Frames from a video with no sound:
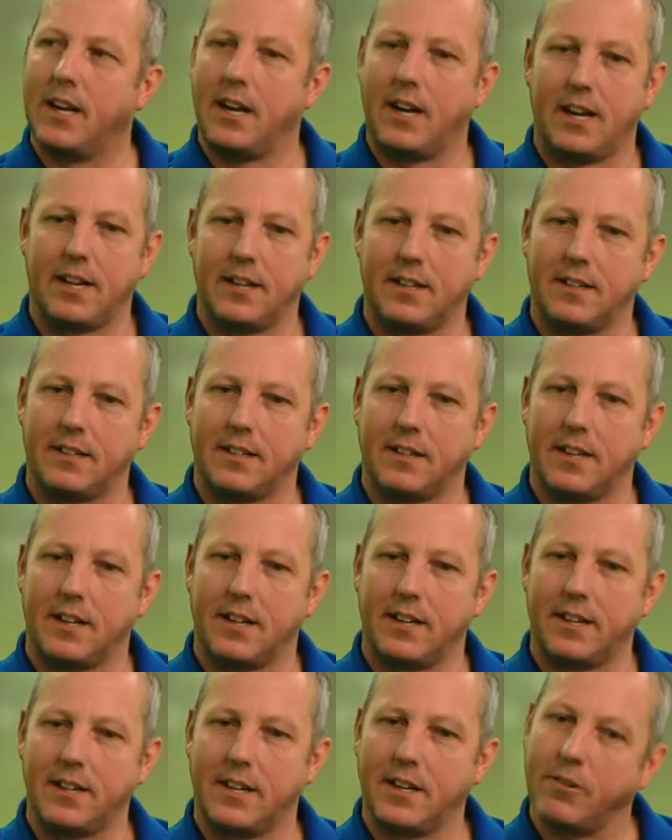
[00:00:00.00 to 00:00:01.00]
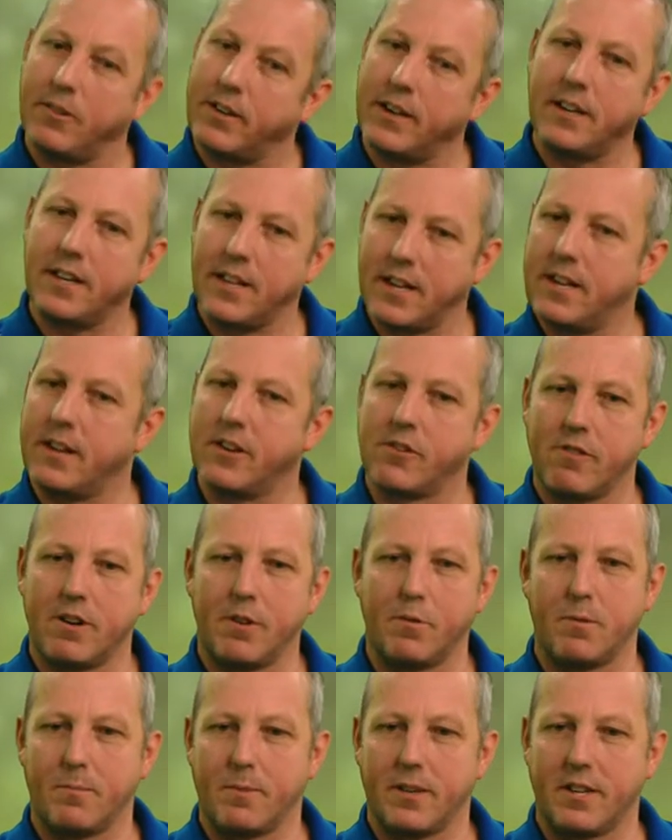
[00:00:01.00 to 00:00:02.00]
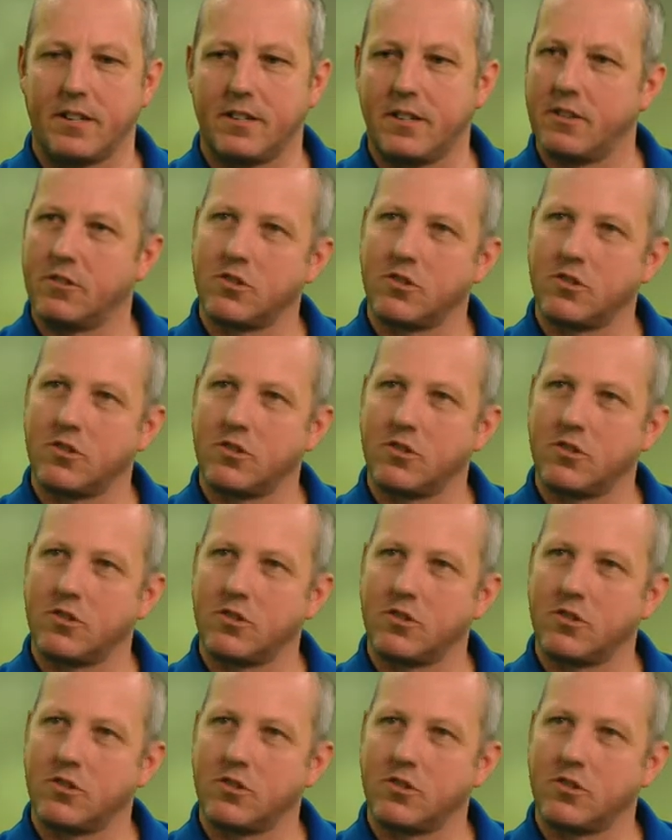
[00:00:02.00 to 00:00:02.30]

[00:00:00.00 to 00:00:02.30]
And and he agreed with me.